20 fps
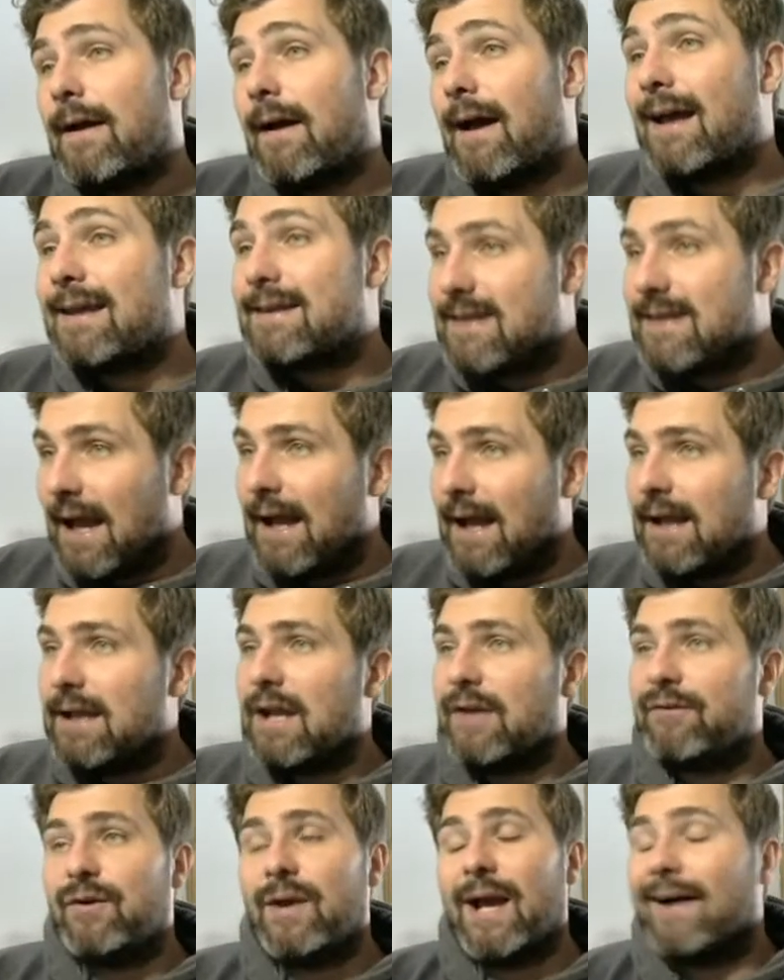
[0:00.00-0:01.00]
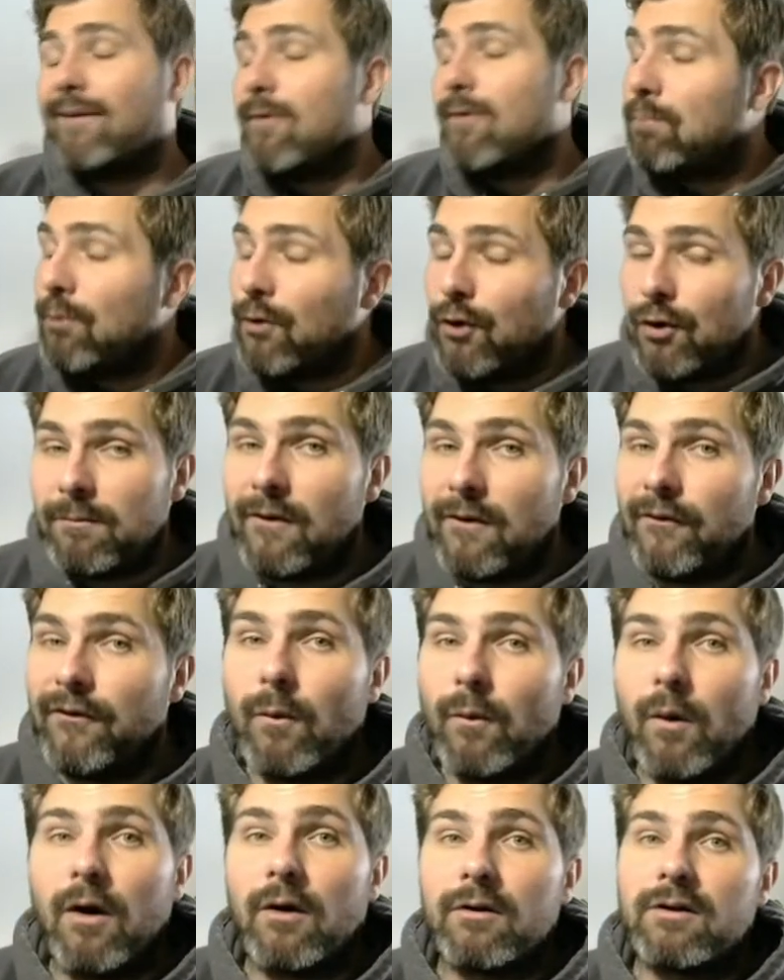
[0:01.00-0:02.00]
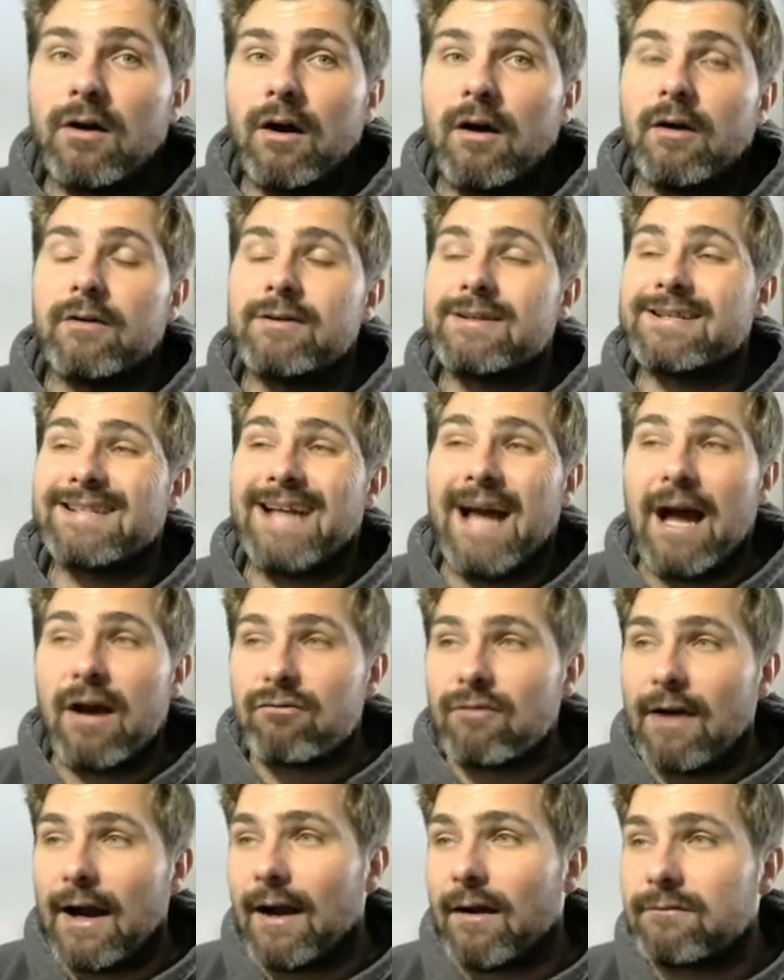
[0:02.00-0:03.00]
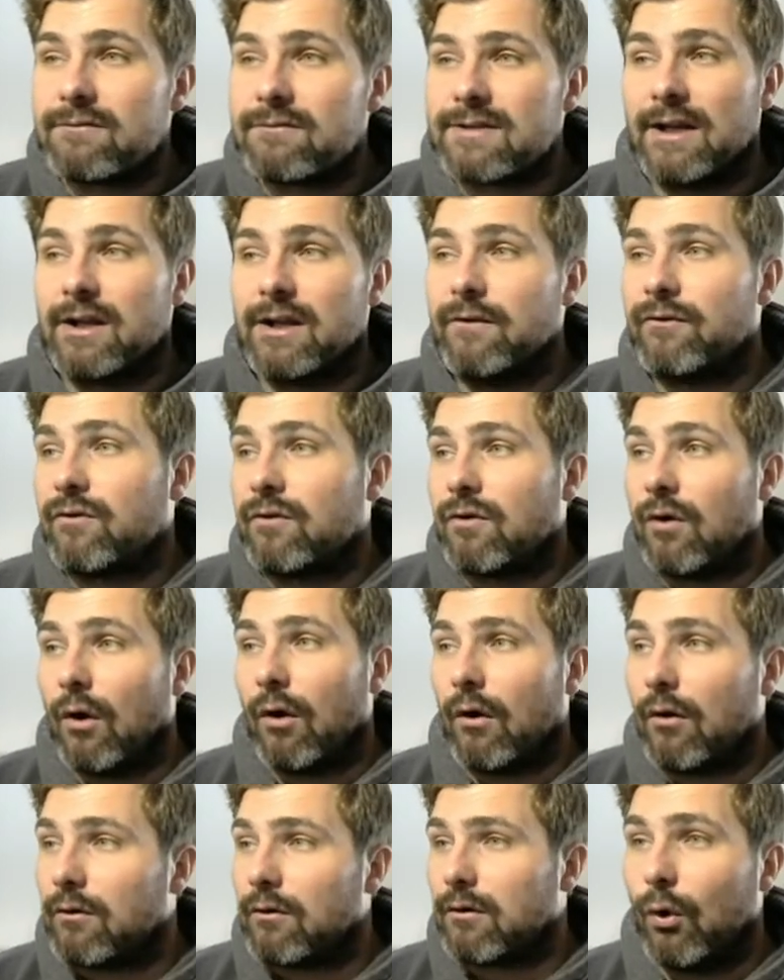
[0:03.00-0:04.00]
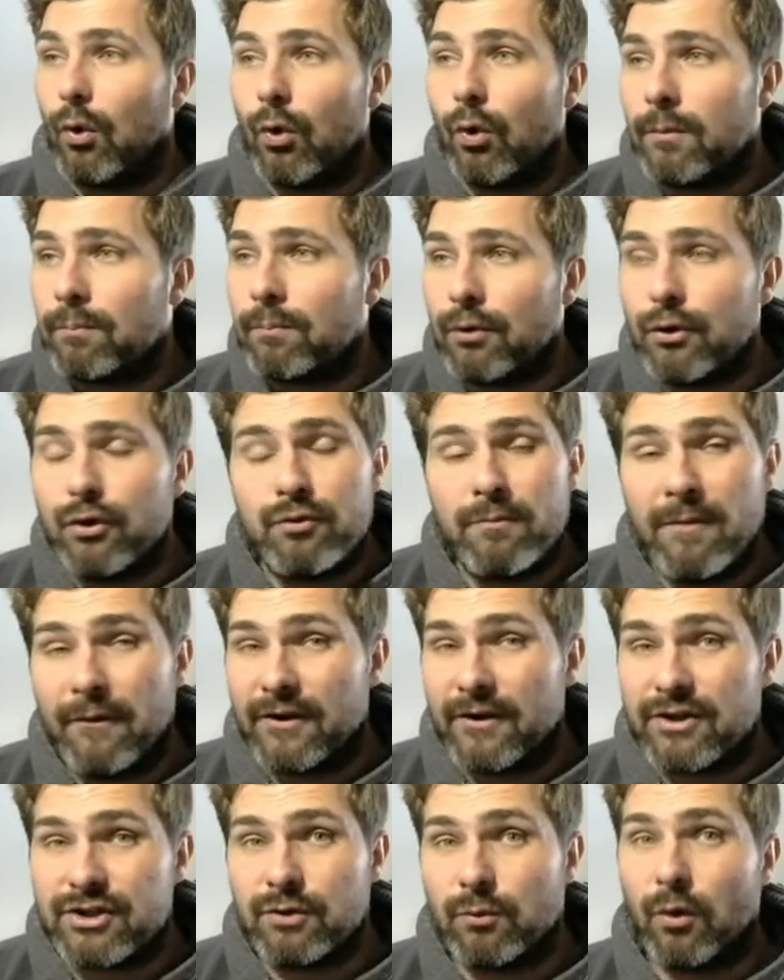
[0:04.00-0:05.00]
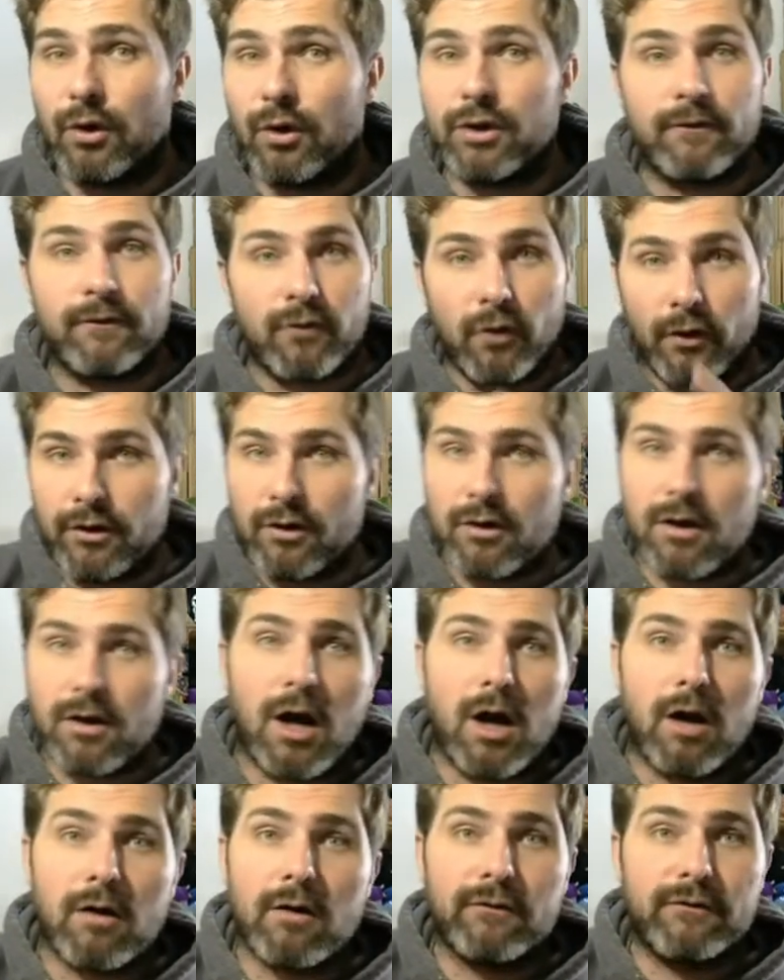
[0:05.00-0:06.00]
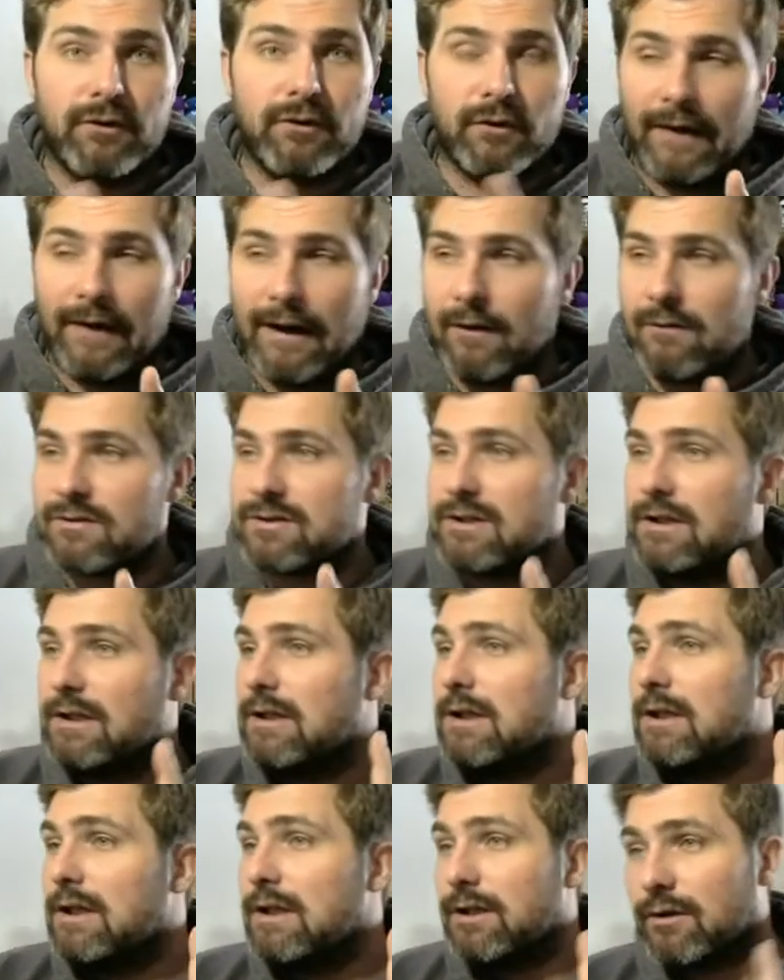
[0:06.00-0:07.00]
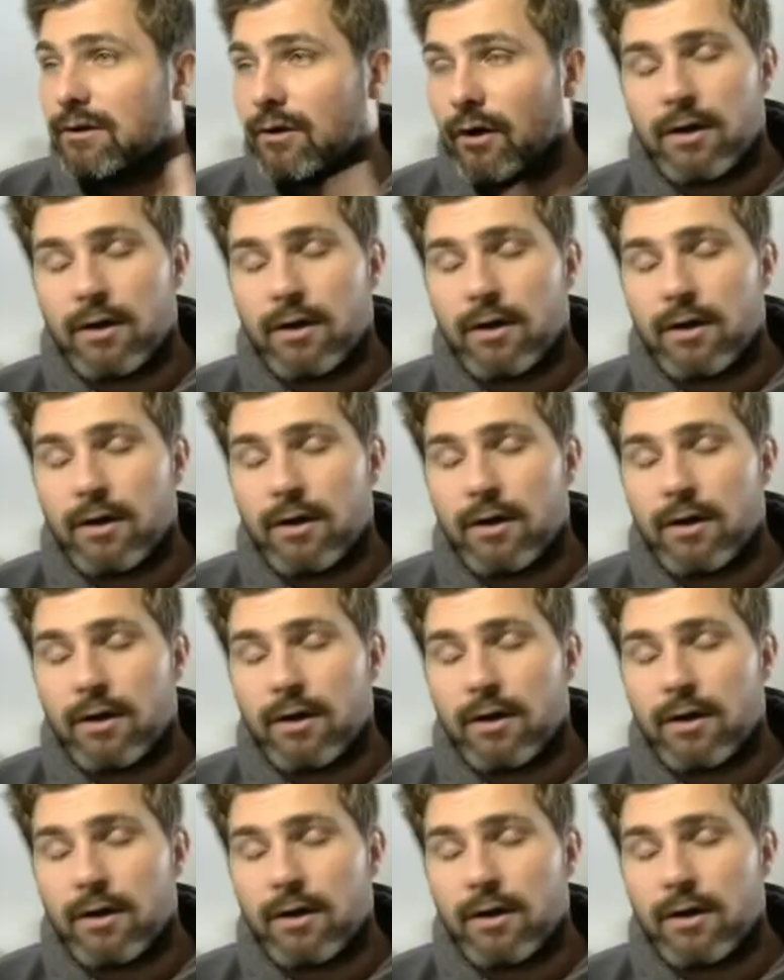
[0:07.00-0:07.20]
Again, if you have a blue mythic wildcard sat around and you've got all the blue mythics you want, you've got your Kara for your Valks, you've got your